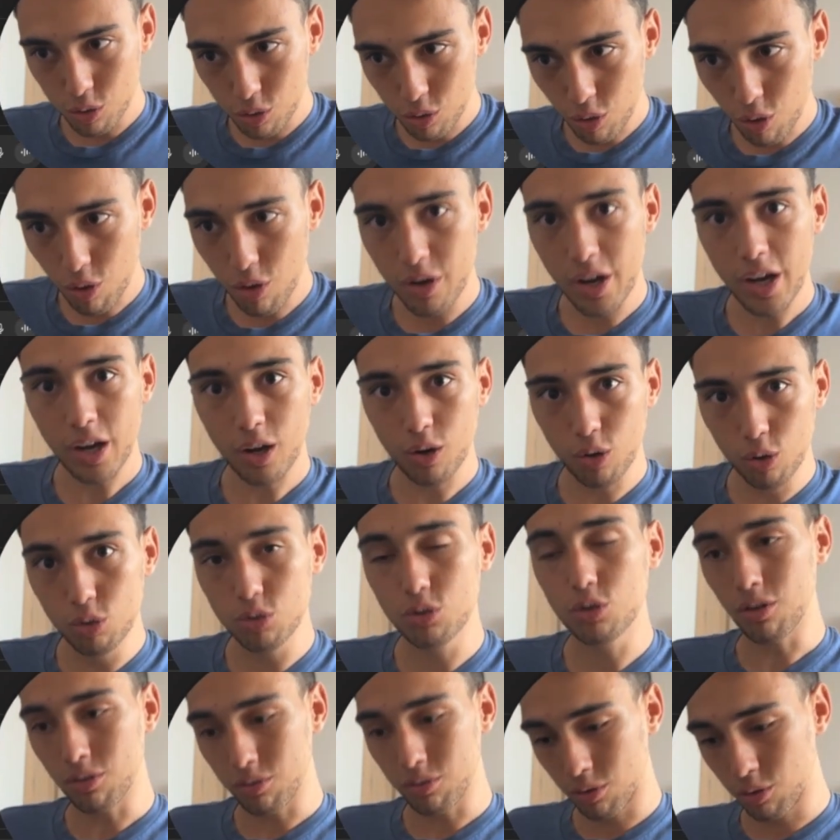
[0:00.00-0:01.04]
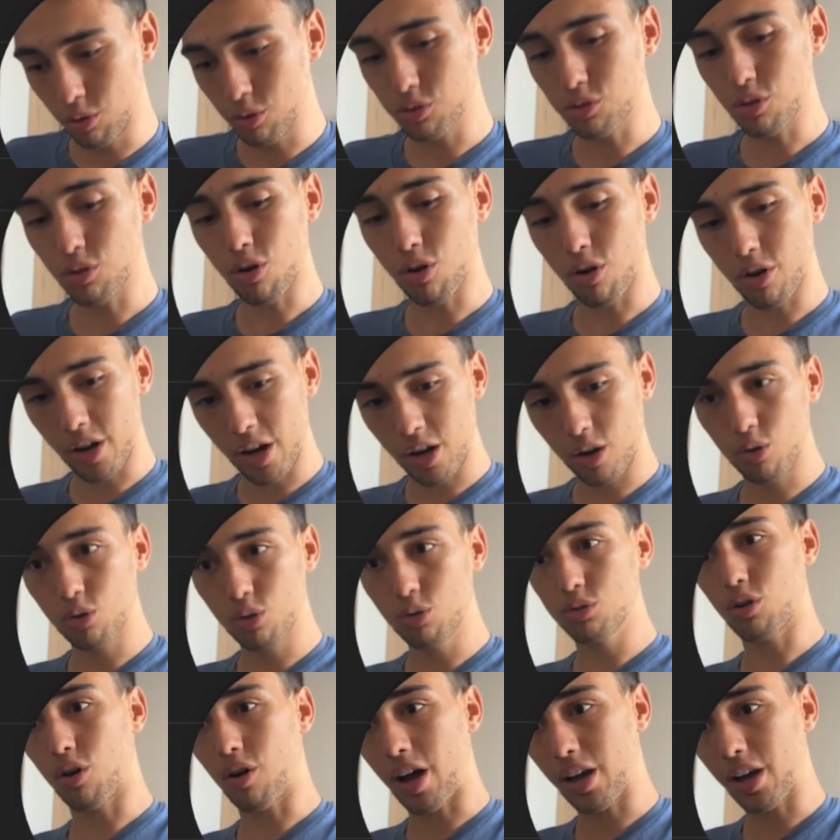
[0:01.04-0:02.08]
nagluto.
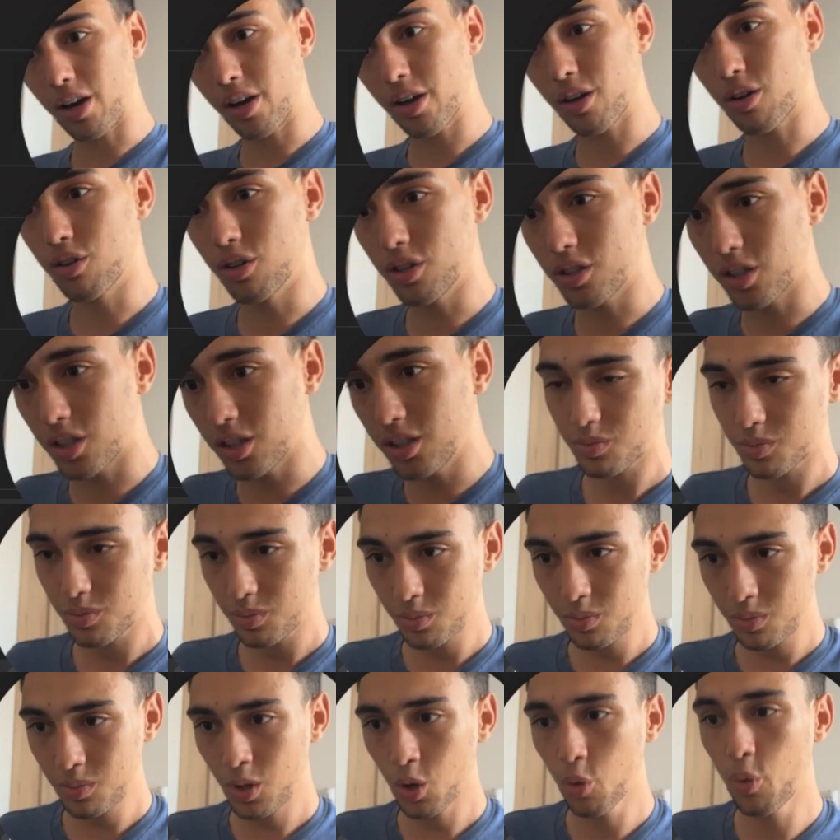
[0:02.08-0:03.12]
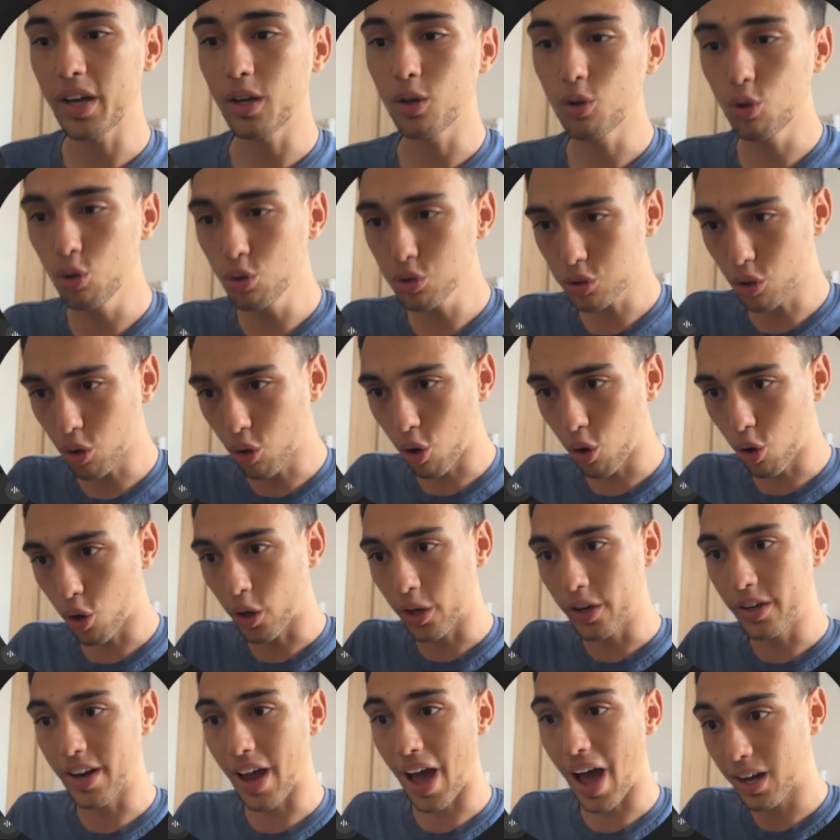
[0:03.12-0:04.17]
I like cooking. Wait, gusto ko
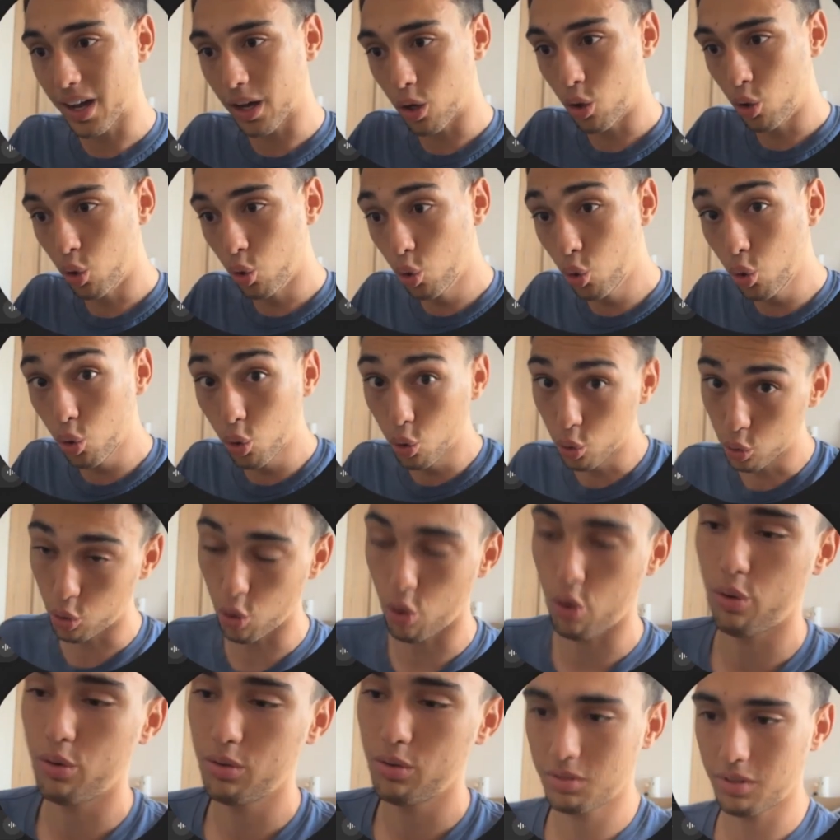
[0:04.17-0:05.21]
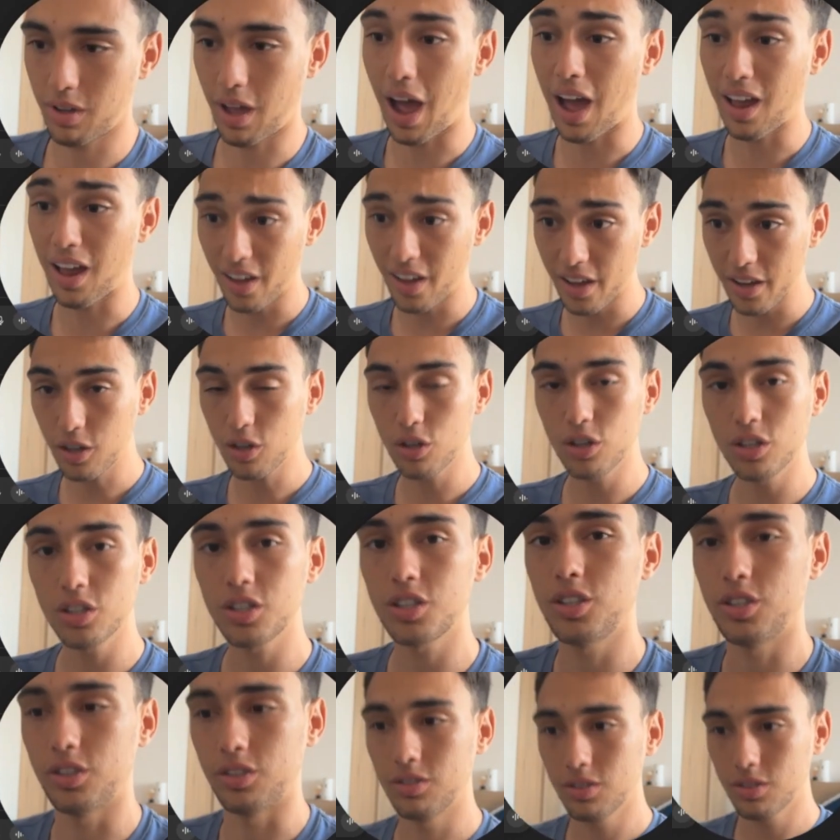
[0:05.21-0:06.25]
nagluluto. I like
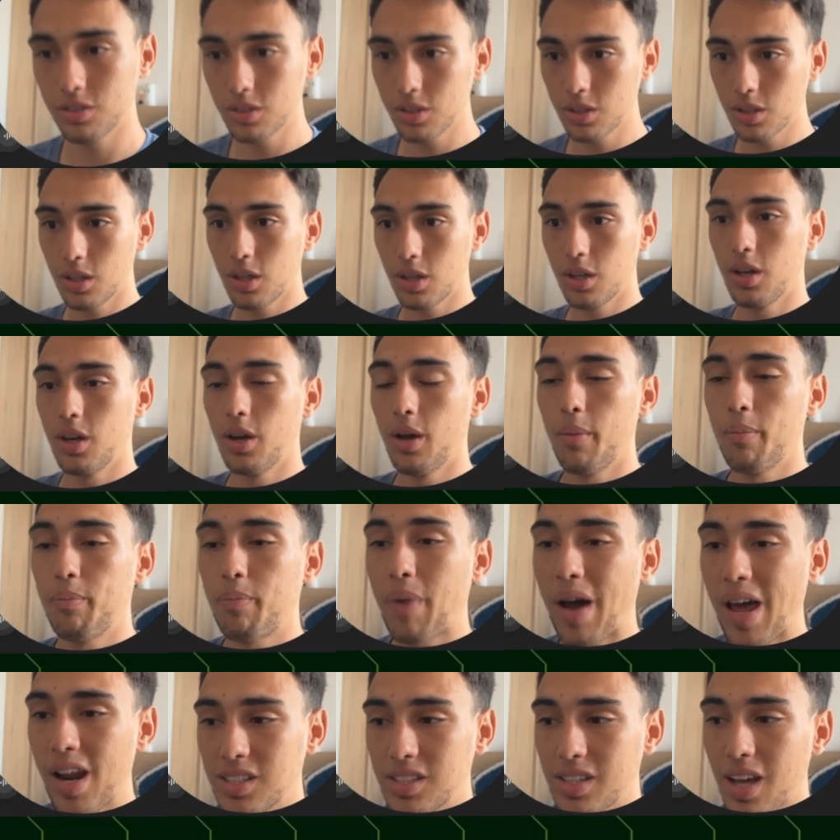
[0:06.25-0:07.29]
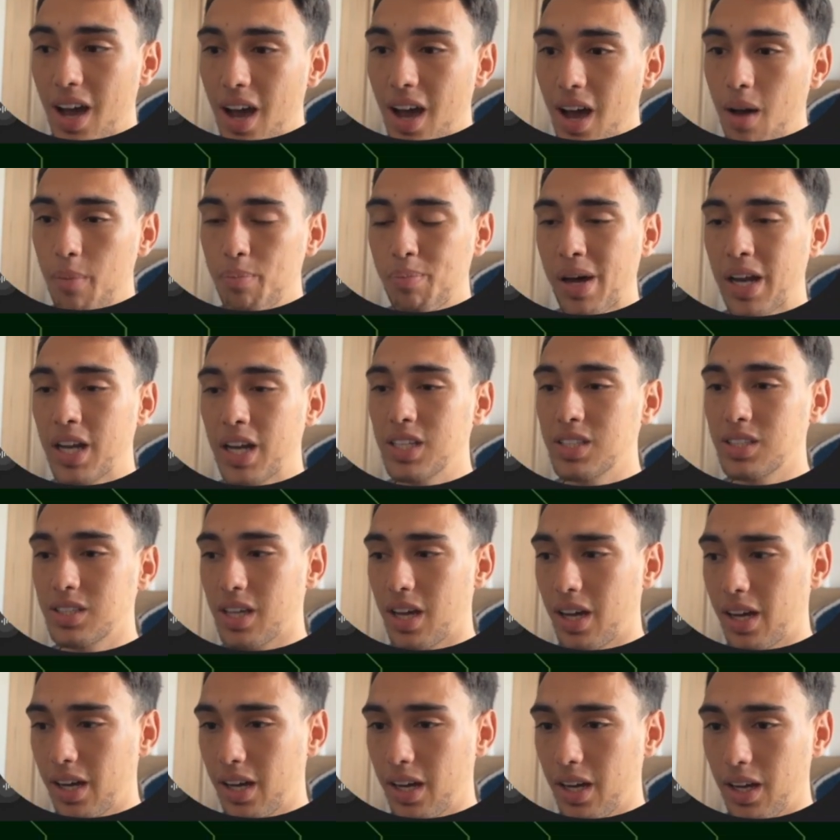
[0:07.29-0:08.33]
cooking. Para
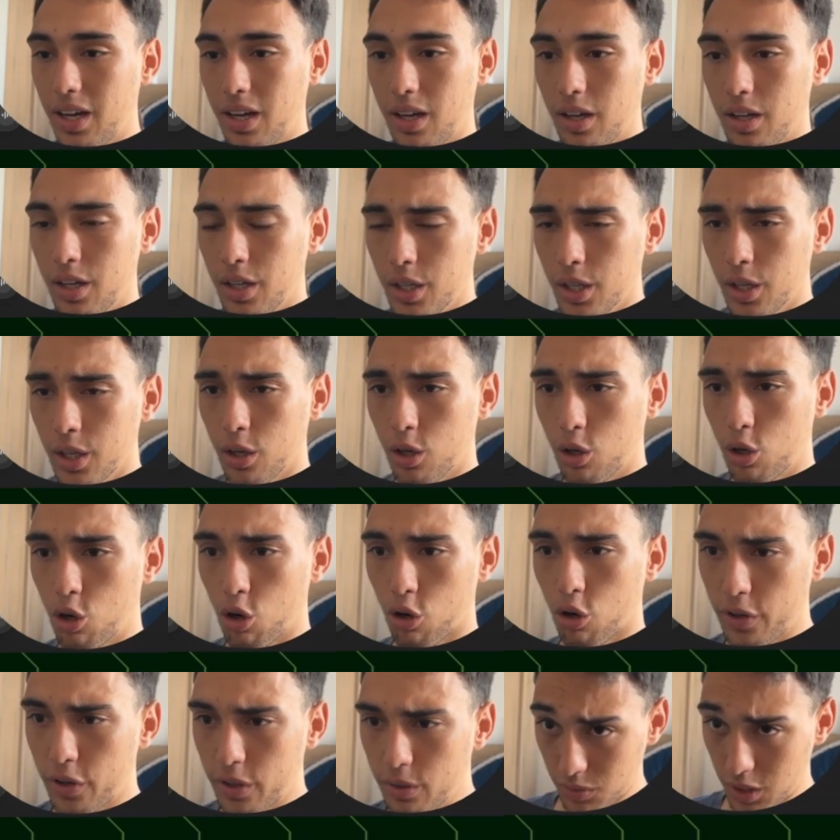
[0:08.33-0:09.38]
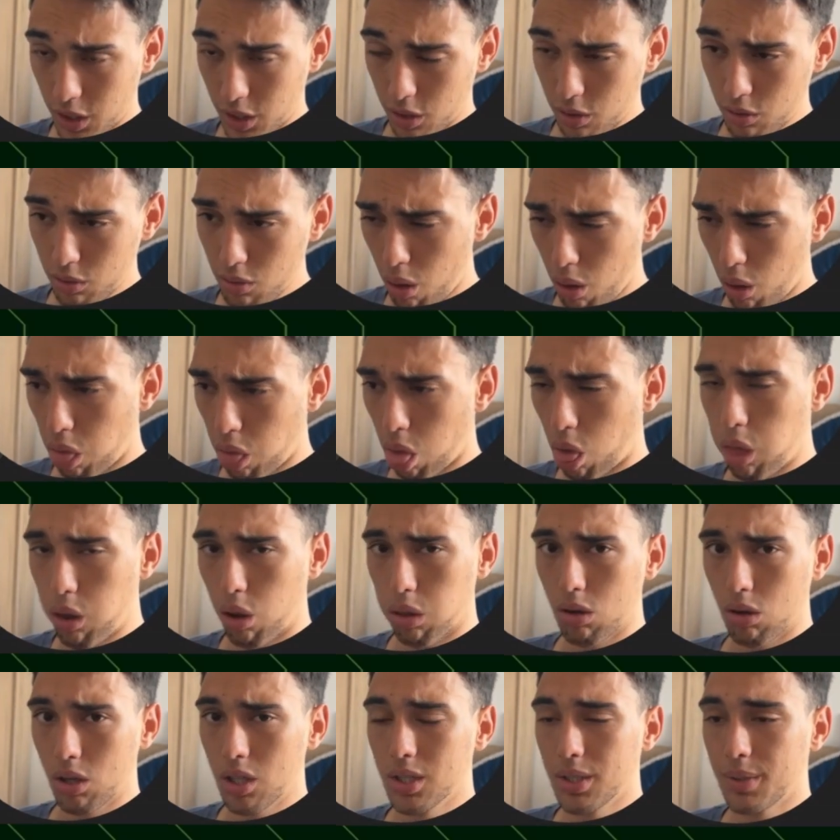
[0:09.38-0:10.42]
sa girlfriend. Ugh.
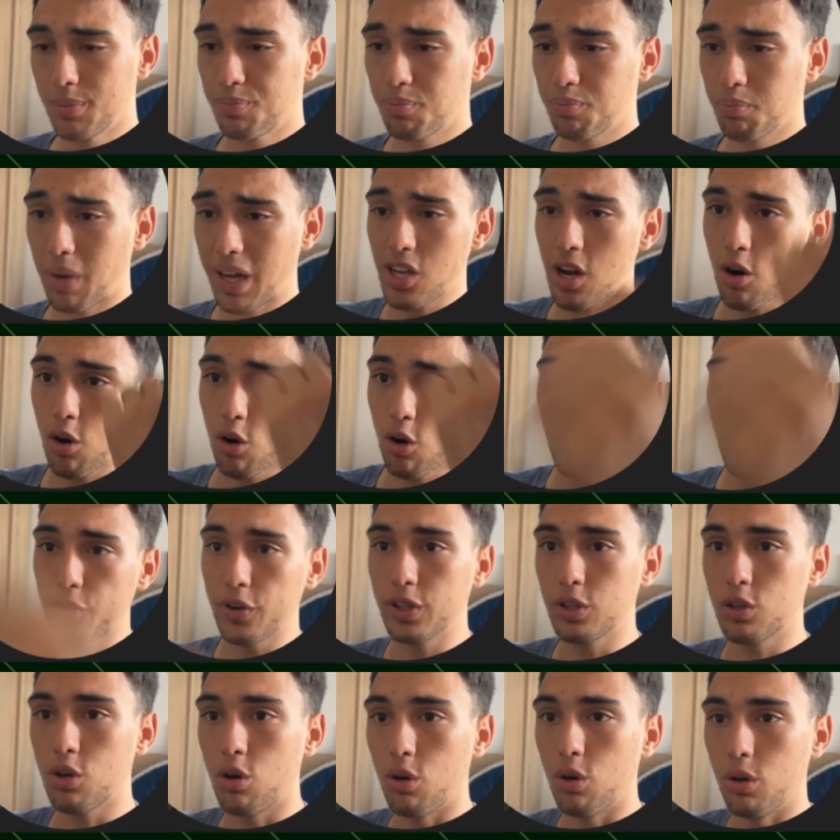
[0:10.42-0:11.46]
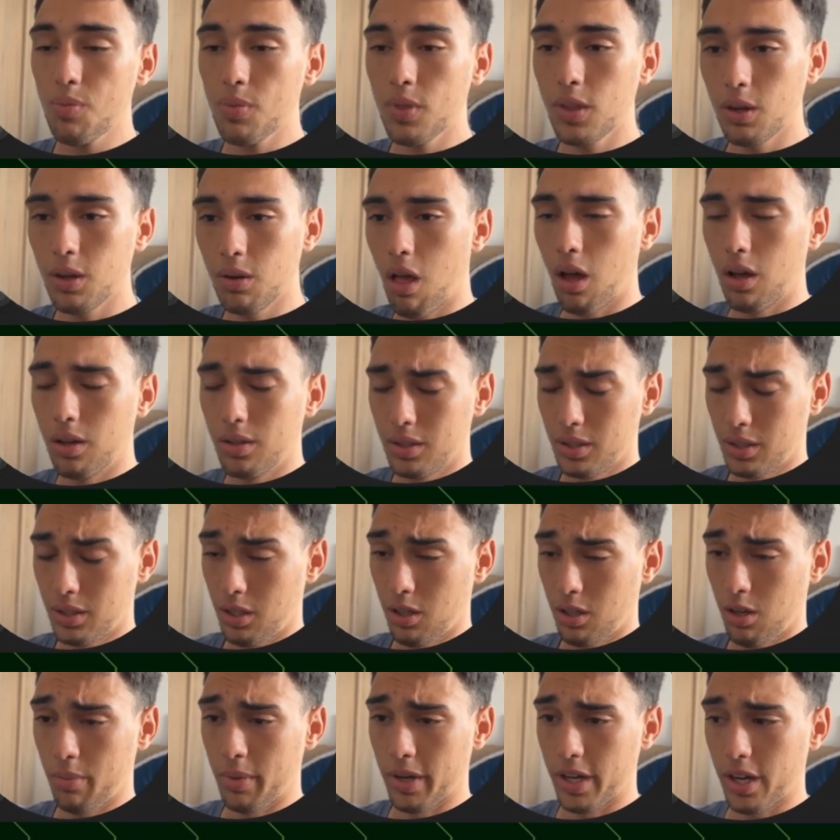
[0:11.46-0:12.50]
Para sa girlfriend ko. Ugh.
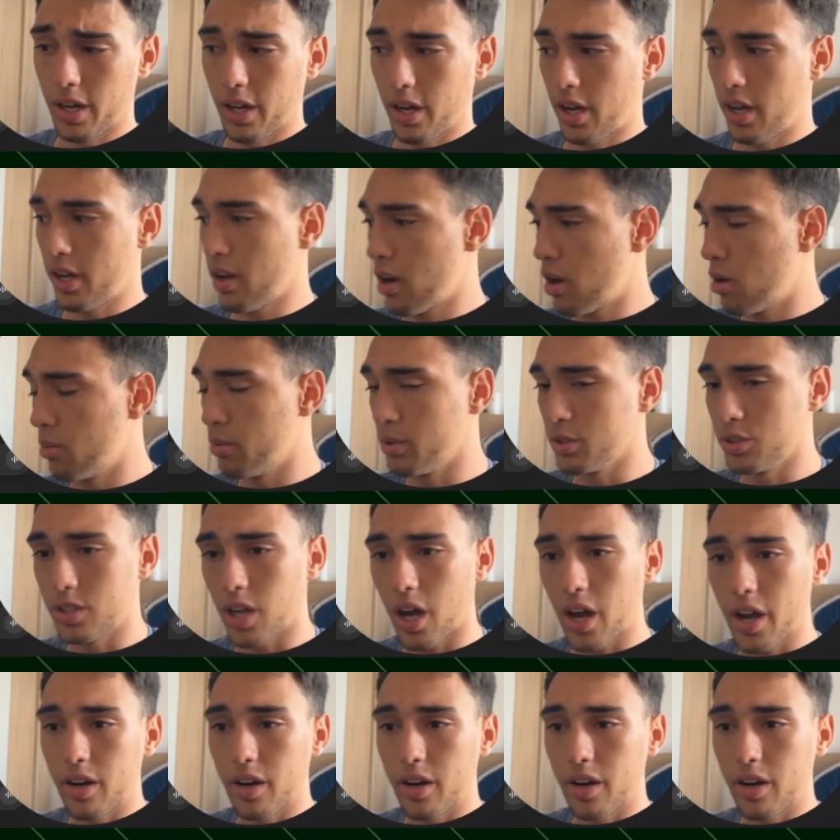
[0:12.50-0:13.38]
Oh my god, I almost died.